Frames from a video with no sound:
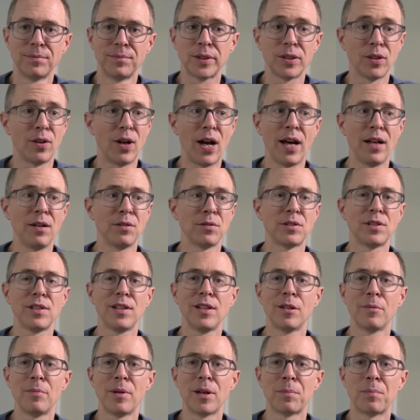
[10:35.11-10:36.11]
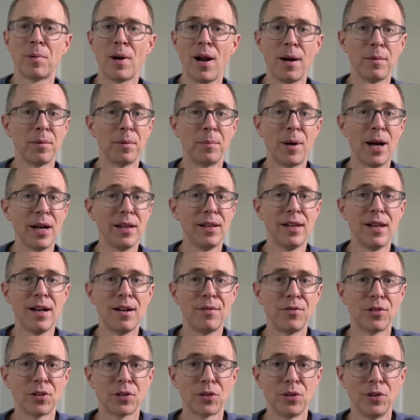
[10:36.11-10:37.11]
So I don't see the big problem. I
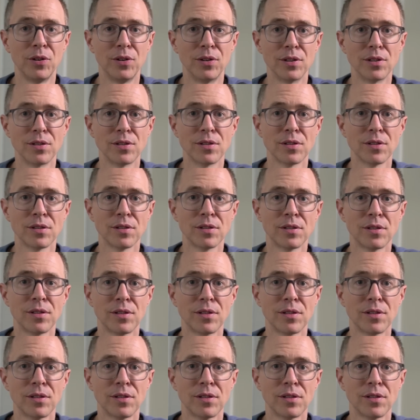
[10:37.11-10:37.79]
love recruiters.